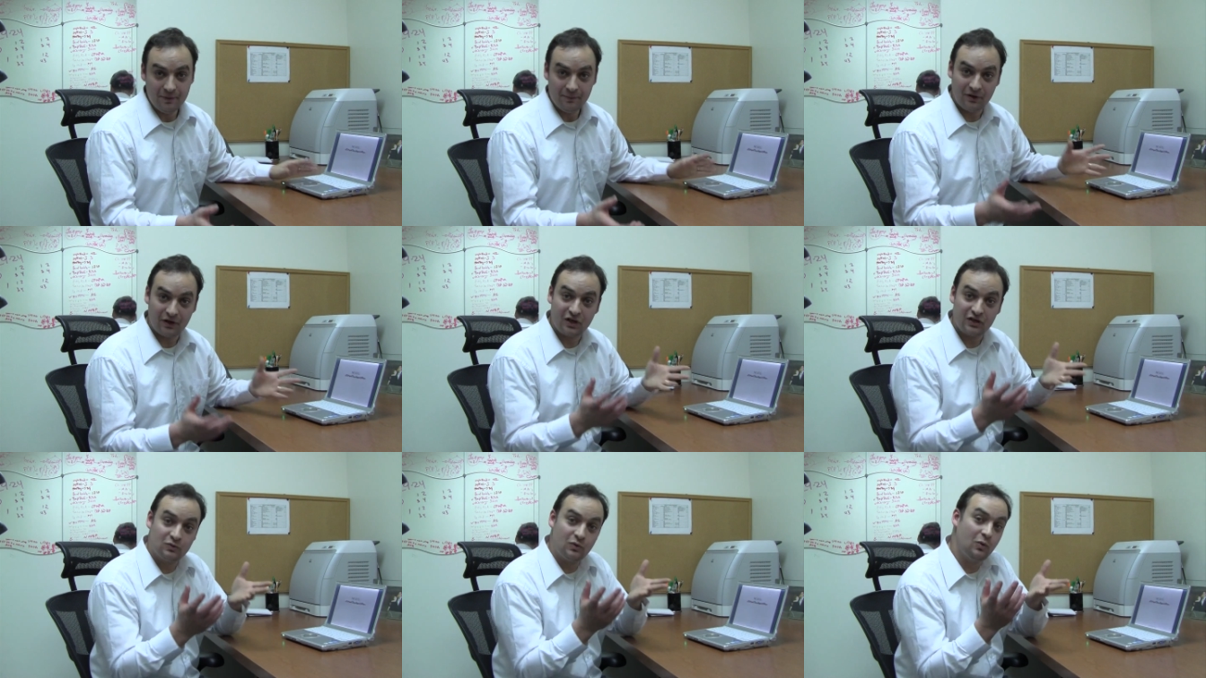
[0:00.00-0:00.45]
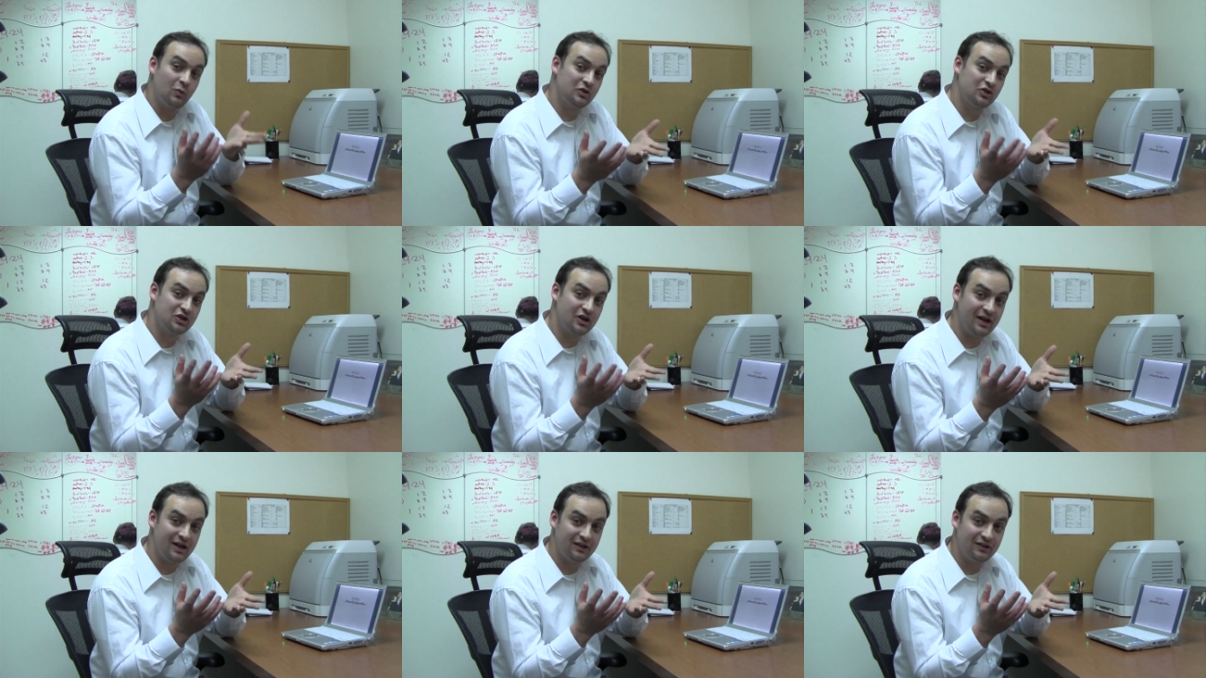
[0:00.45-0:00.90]
because what
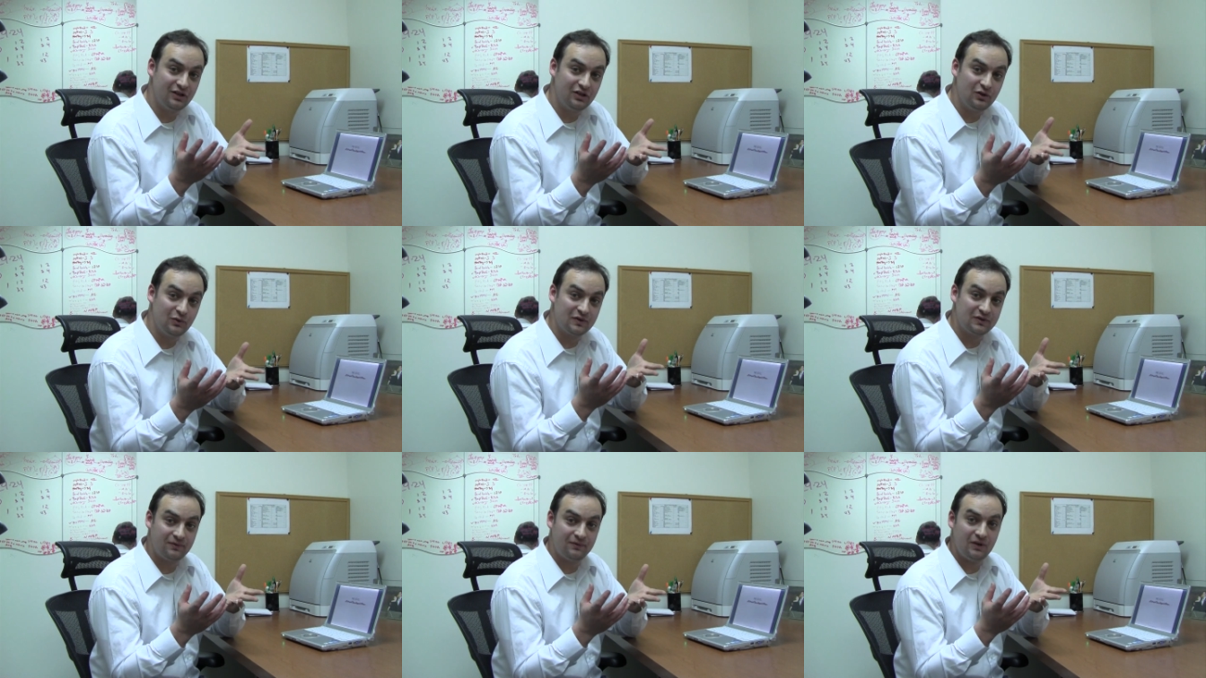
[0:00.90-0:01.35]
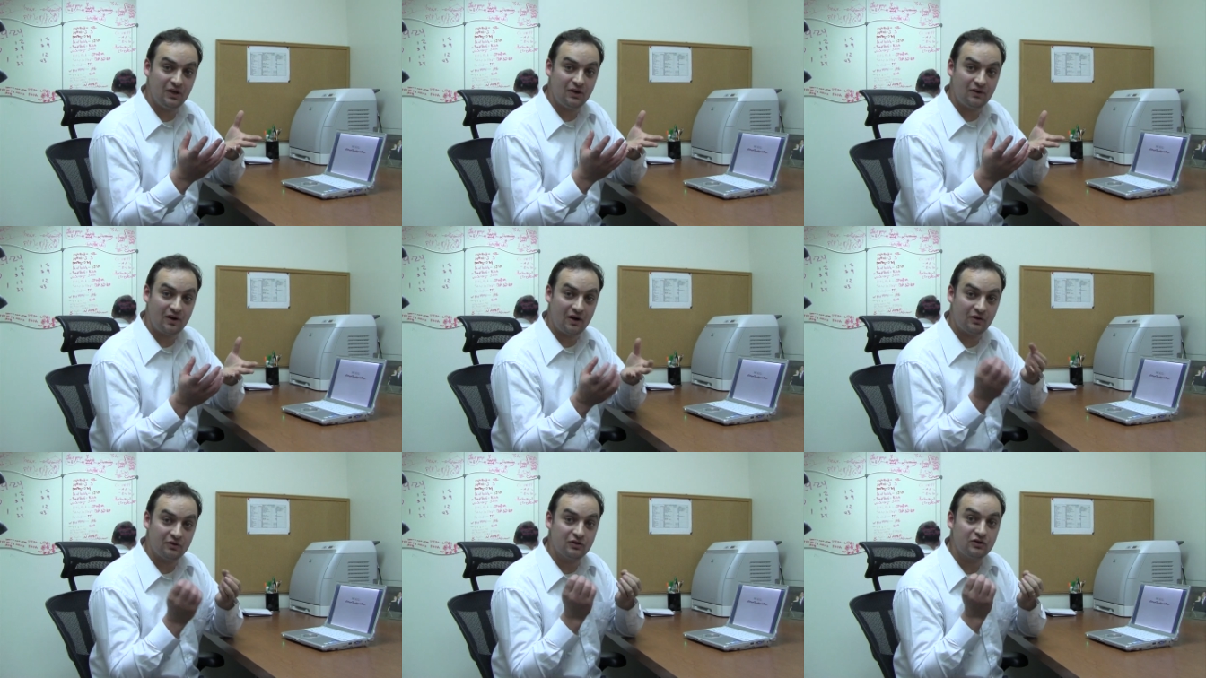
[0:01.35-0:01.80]
we're trying to do is
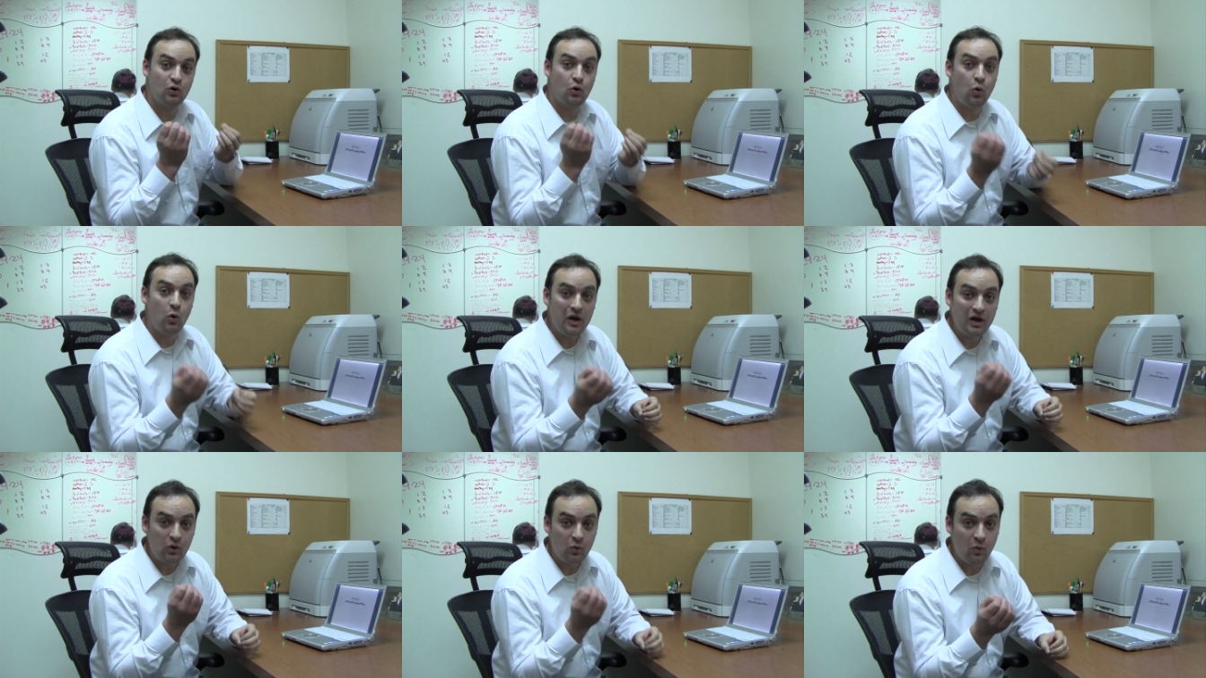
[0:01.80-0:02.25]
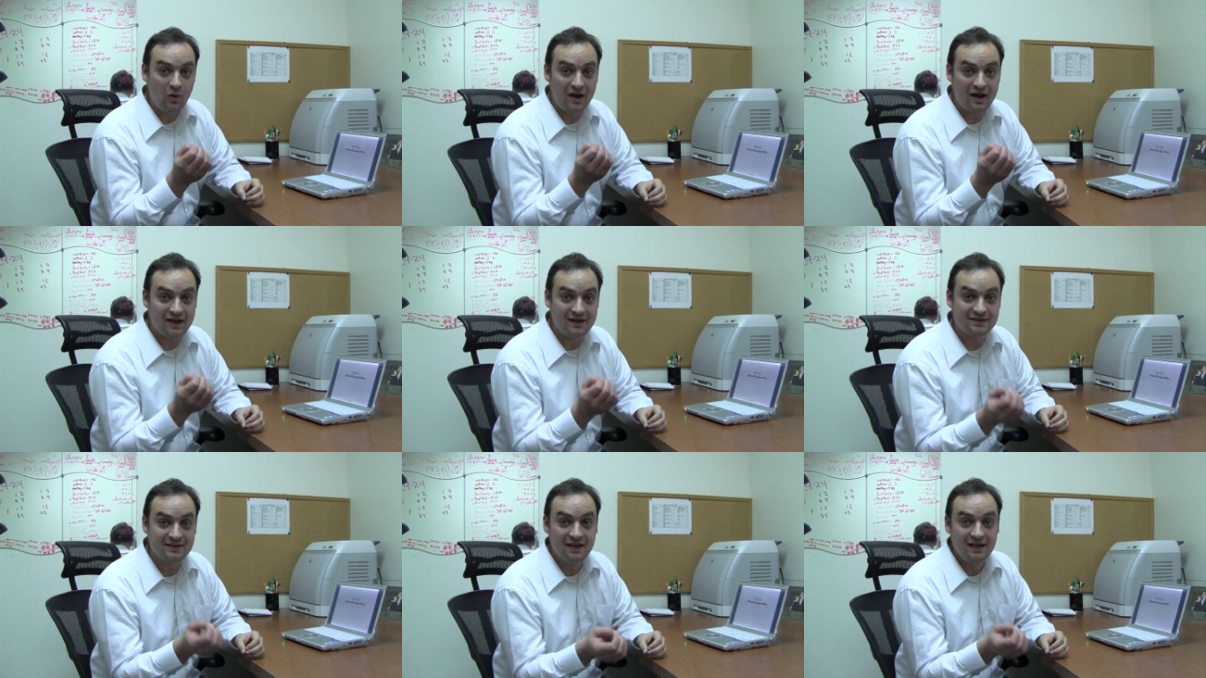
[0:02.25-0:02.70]
figure out quick
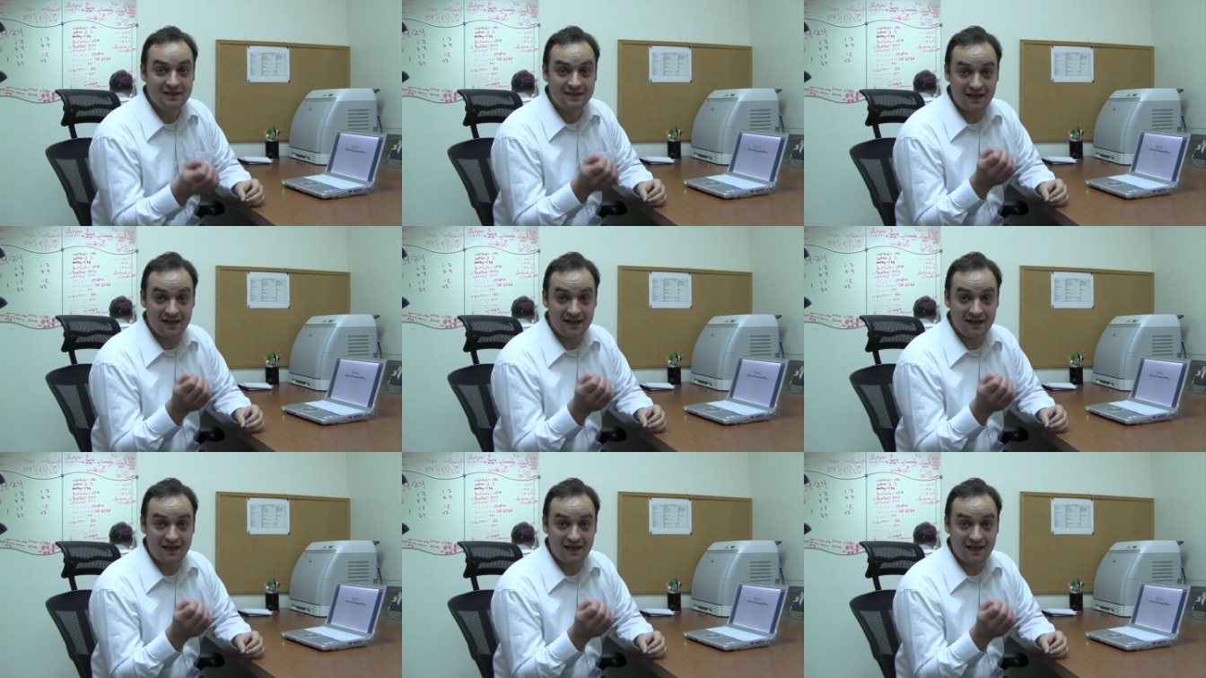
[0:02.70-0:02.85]
ways